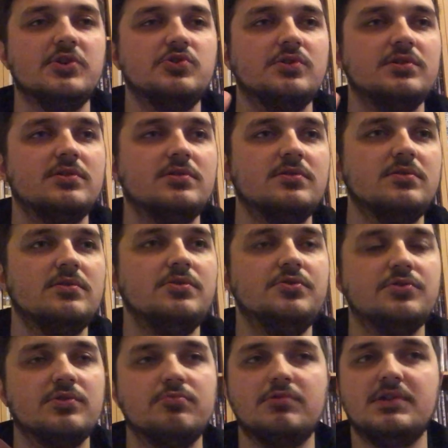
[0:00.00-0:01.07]
should
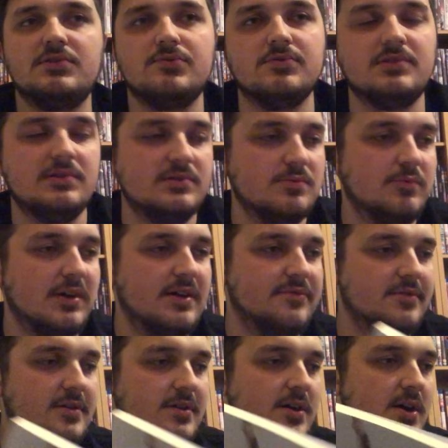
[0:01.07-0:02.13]
use the resources and
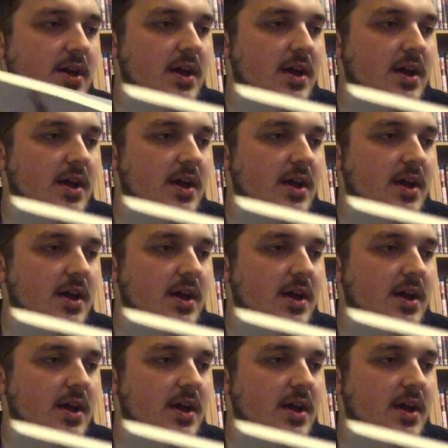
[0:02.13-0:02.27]
whatever.